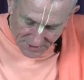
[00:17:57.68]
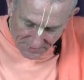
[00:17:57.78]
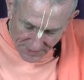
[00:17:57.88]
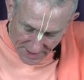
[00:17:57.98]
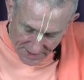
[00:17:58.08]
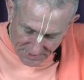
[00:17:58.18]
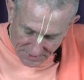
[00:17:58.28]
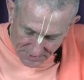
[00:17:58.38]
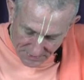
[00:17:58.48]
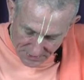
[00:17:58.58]
compared
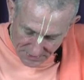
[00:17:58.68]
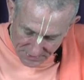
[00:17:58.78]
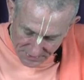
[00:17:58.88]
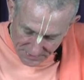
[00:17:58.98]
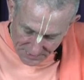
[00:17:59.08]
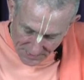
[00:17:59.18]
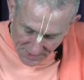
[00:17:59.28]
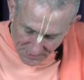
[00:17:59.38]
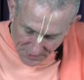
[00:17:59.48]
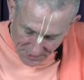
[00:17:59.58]
to the moon,
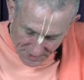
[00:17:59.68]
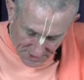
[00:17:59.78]
born